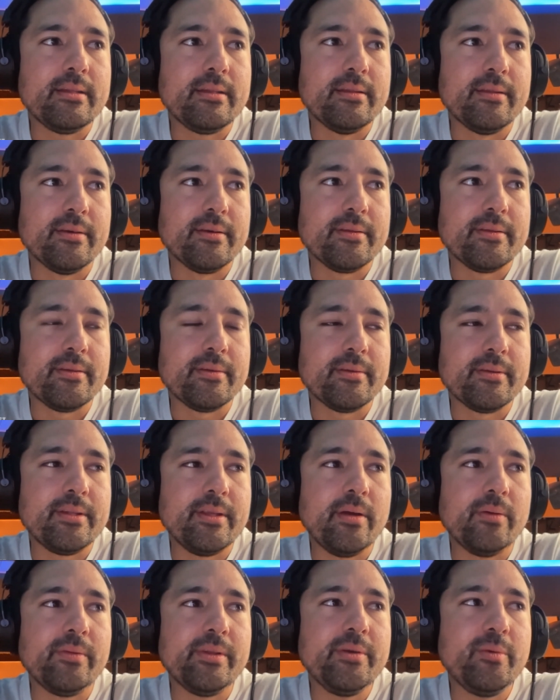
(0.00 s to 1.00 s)

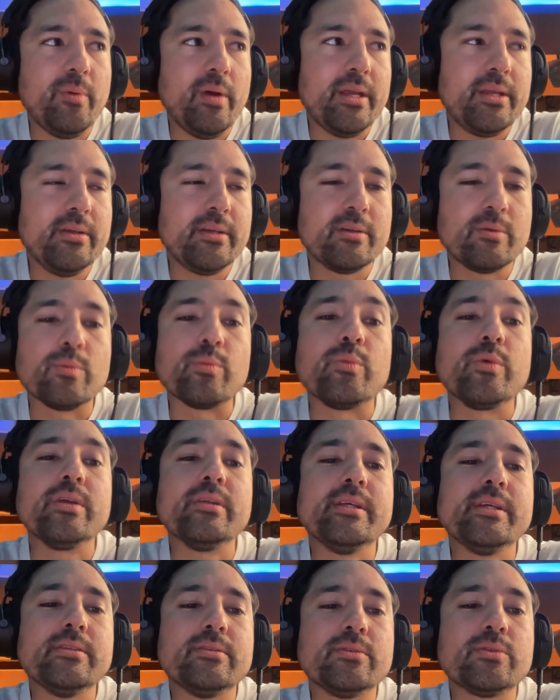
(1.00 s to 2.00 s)
the only way you can
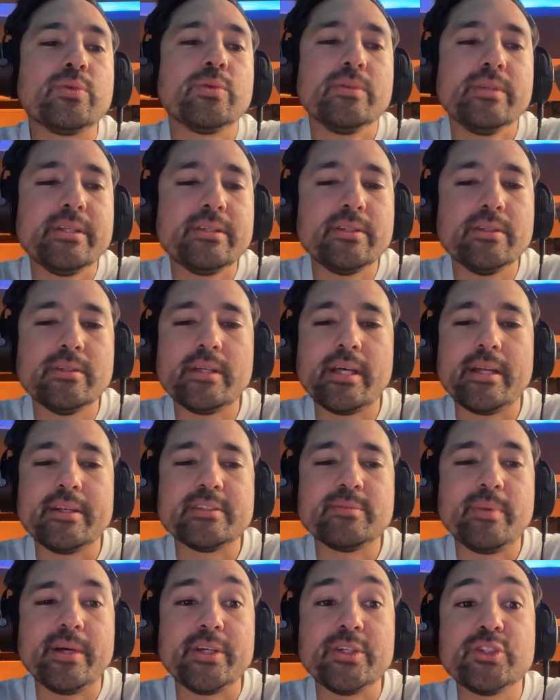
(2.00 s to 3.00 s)
really truly do that
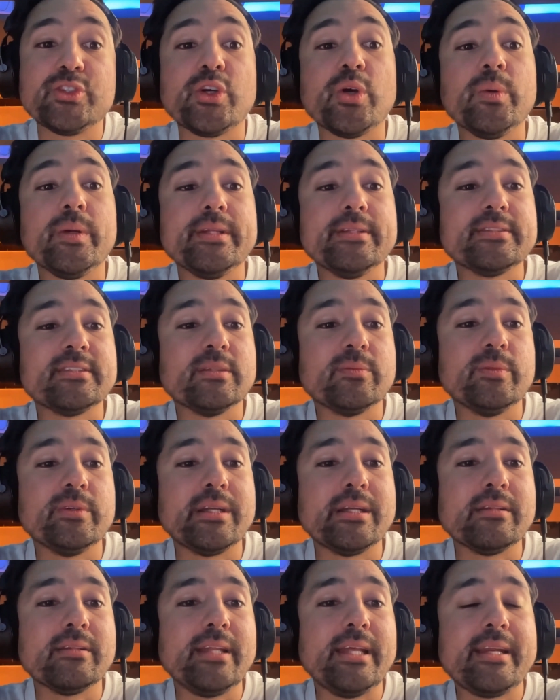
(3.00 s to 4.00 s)
is by showing
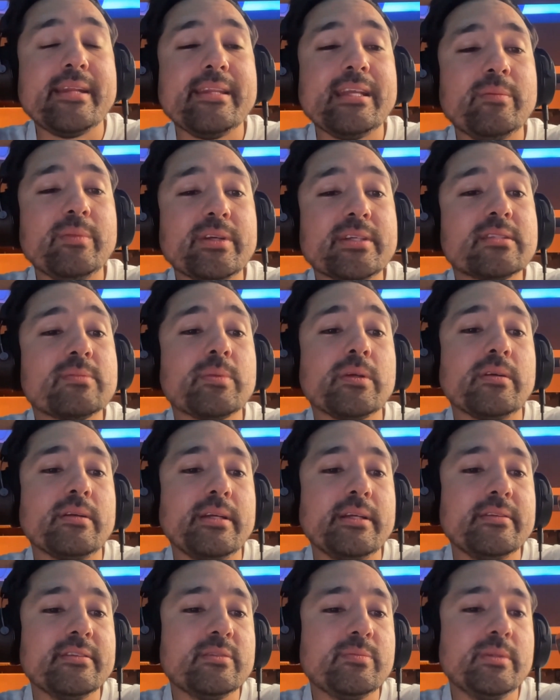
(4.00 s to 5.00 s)
someone and letting them
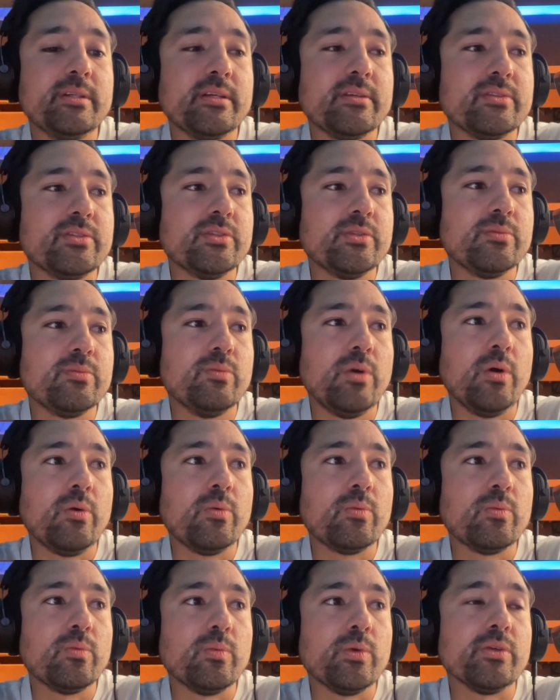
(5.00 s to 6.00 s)
experience, because you
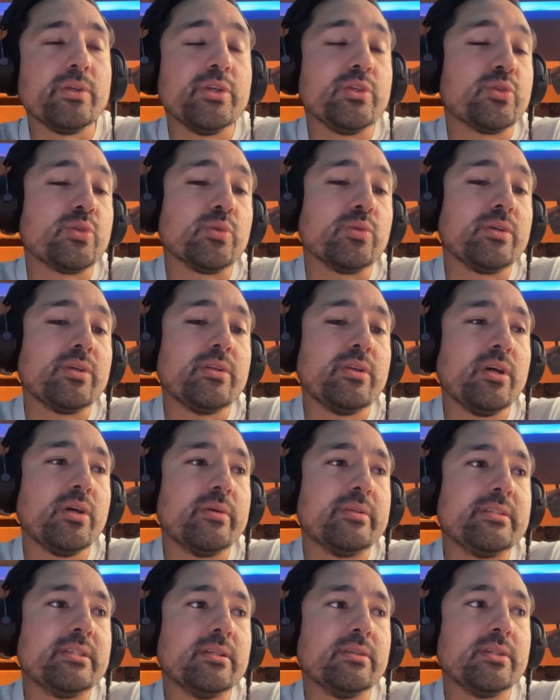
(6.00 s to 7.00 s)
won't really truly
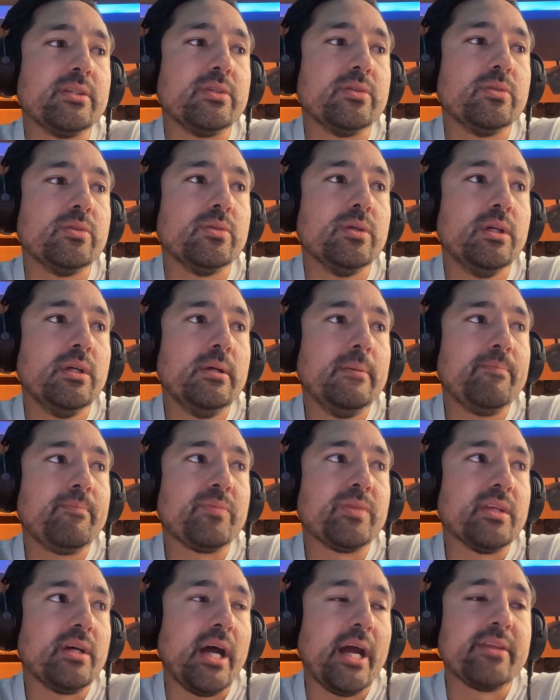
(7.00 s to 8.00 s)
know until you
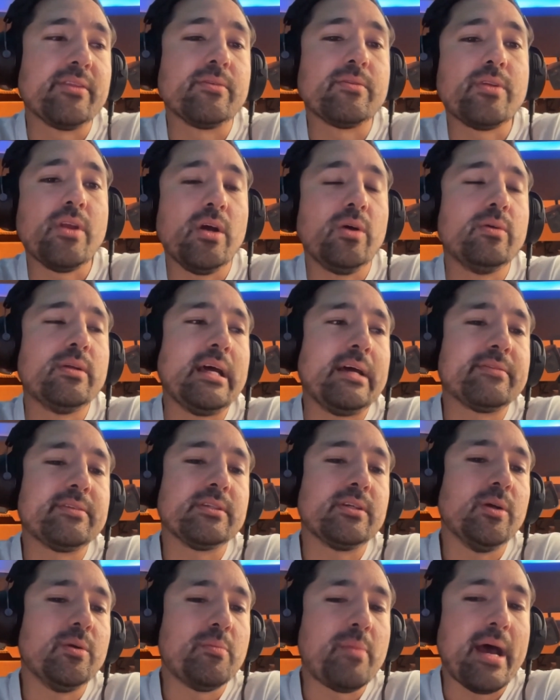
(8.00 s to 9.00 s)
either know and have
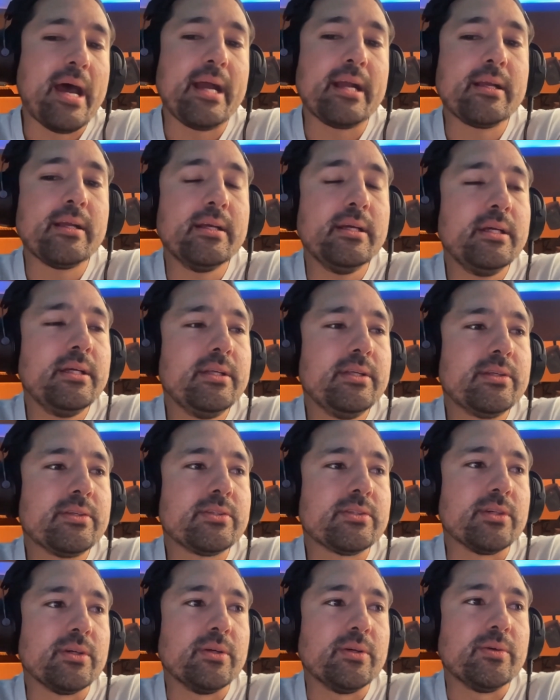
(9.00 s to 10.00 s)
to go back.
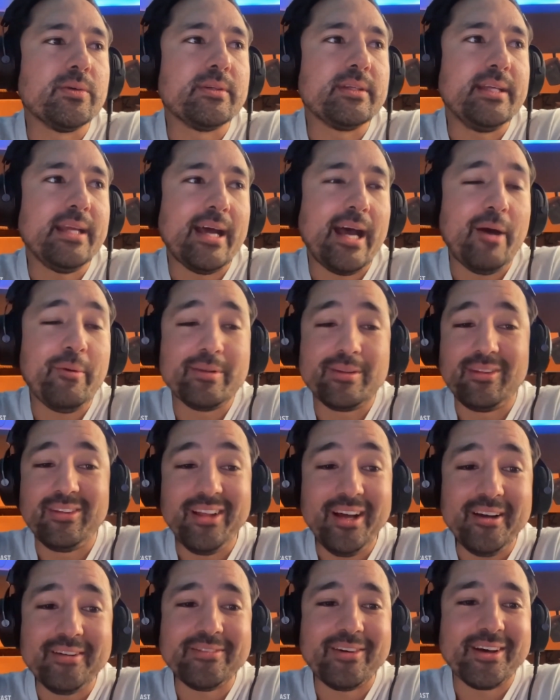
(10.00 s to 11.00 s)
So yeah, I would
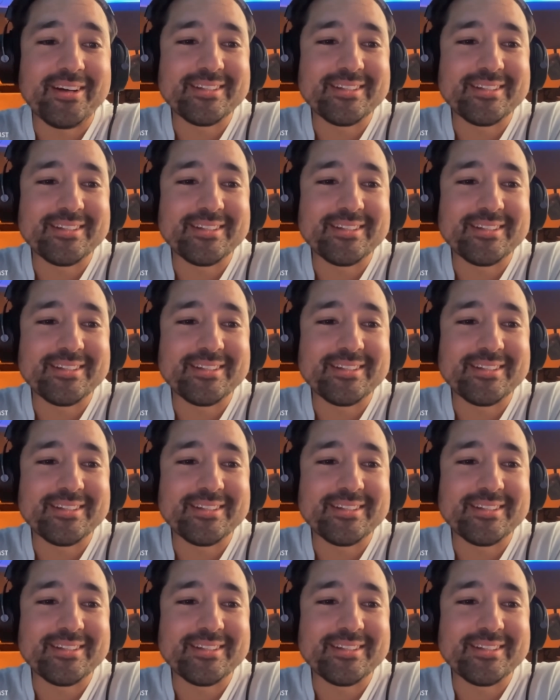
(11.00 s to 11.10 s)
love,